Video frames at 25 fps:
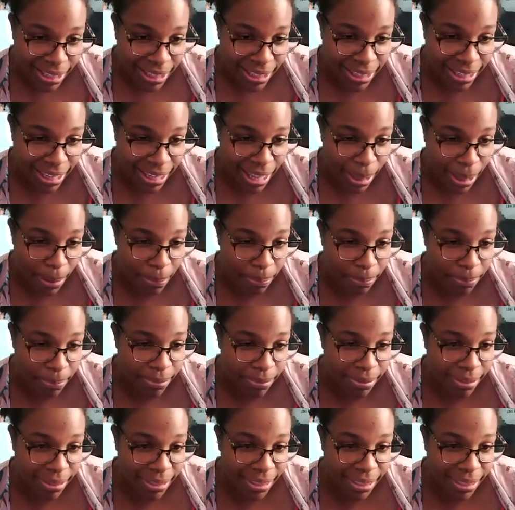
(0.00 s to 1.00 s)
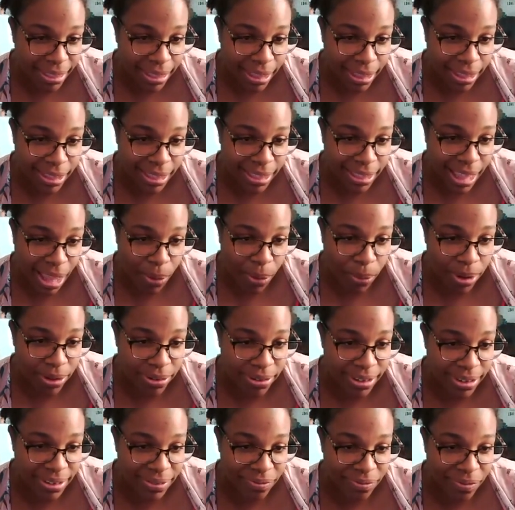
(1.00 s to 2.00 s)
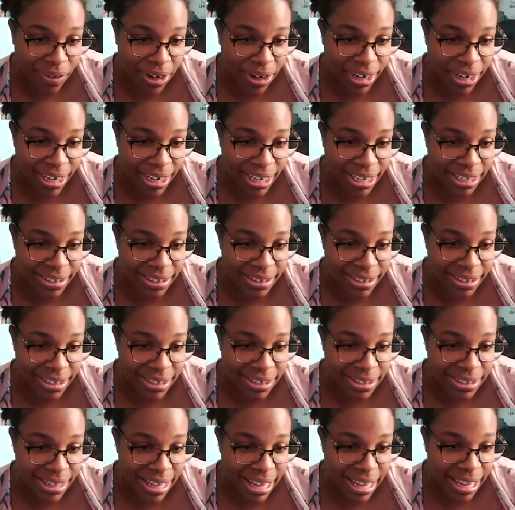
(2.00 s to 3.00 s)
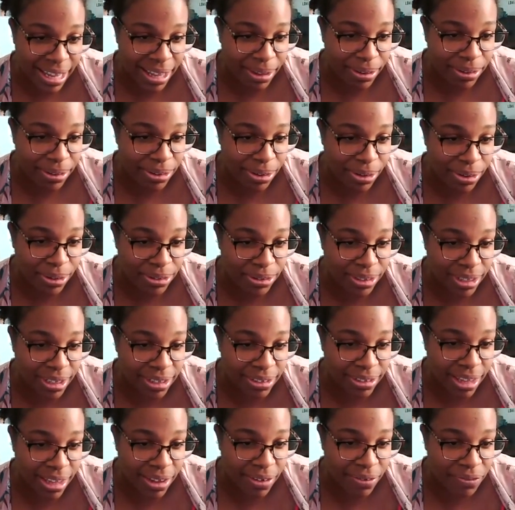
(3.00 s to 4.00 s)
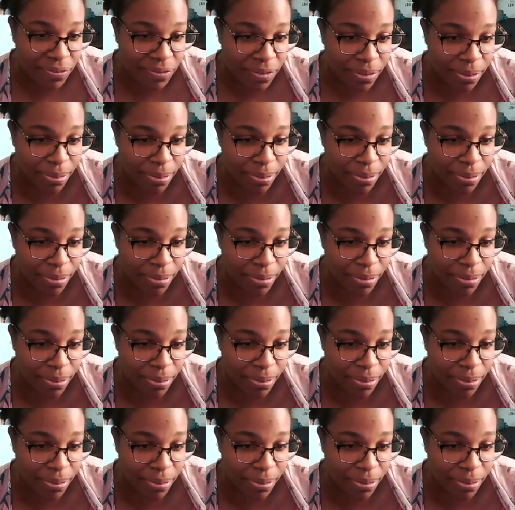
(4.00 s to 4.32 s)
Yep. That wasn't very easy to say. So it says a